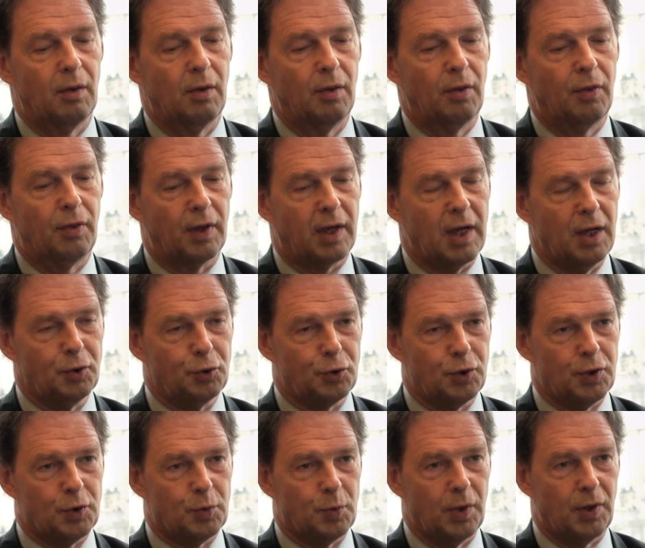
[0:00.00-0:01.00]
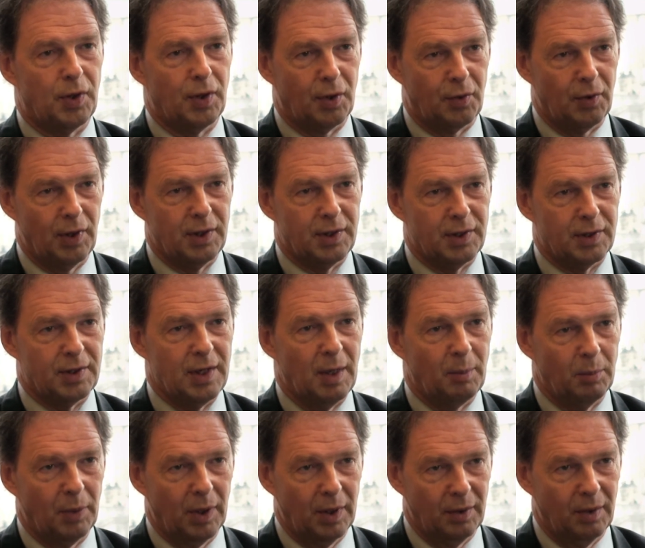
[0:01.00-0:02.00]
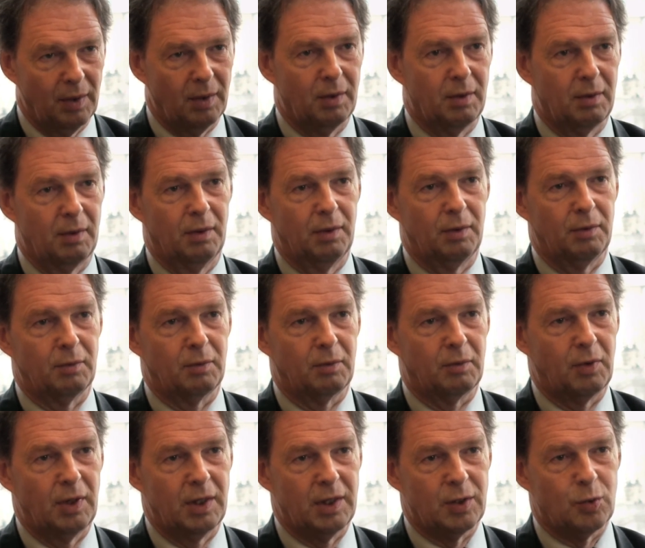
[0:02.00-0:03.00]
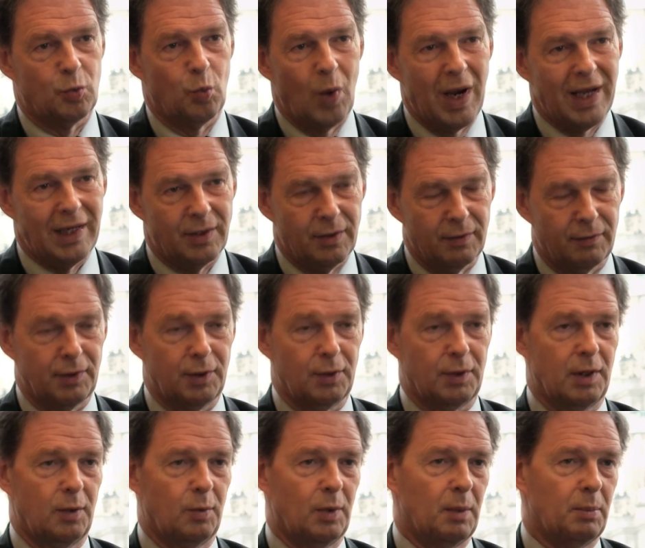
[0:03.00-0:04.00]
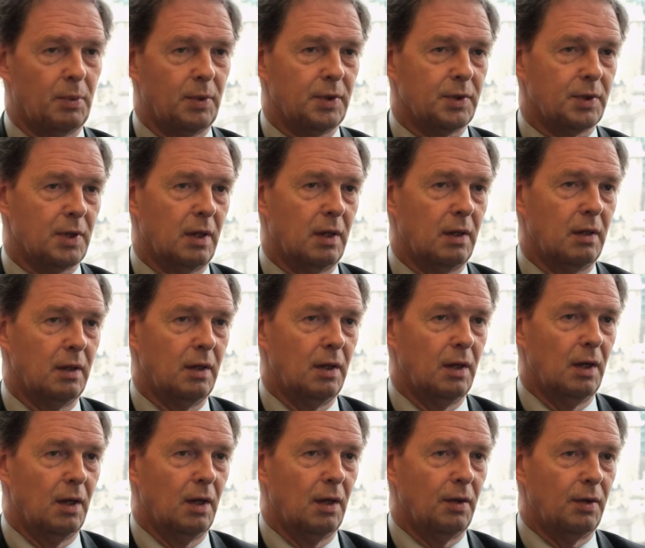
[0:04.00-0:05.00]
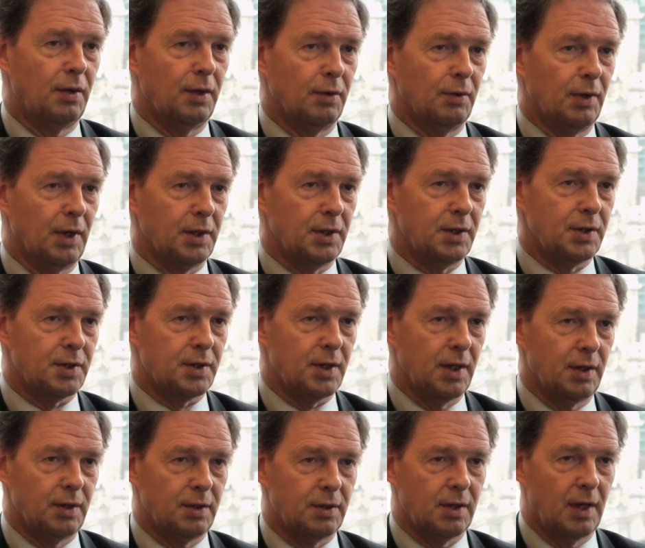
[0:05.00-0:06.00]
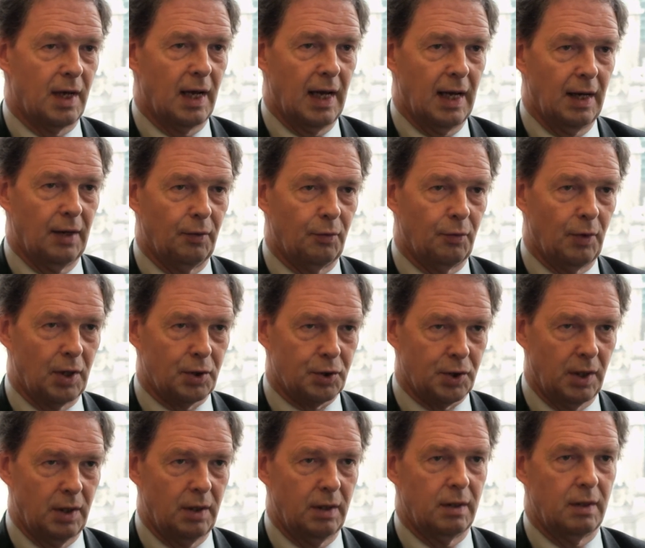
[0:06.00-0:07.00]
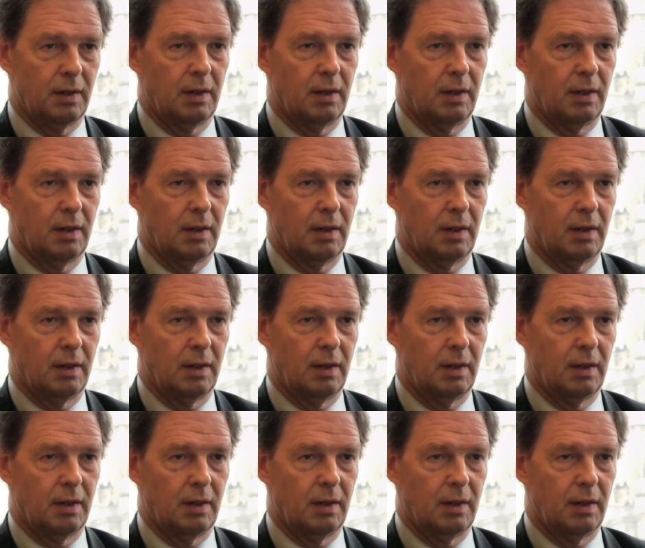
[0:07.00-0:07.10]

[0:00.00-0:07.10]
The countries with the greatest number and greatest weight of nuclear weapons are the United States and Russia.